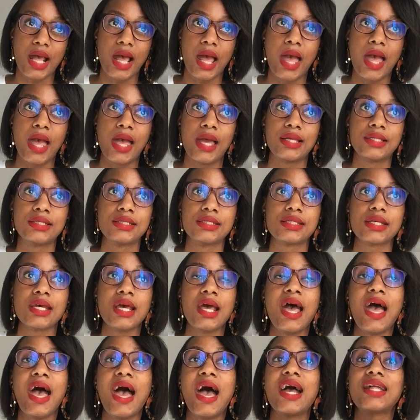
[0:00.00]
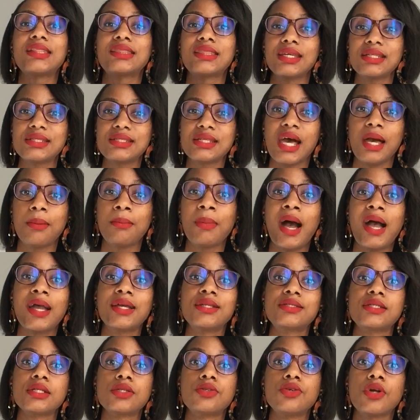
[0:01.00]
and at that time I
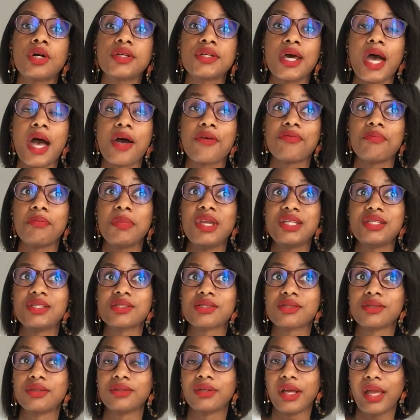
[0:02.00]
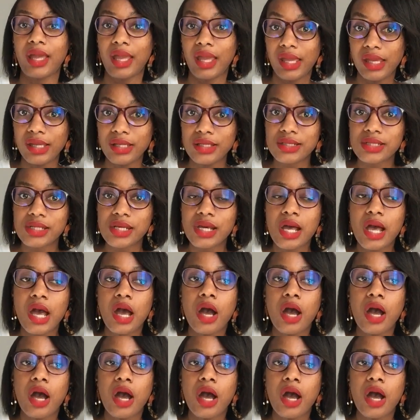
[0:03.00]
did not have medical aid,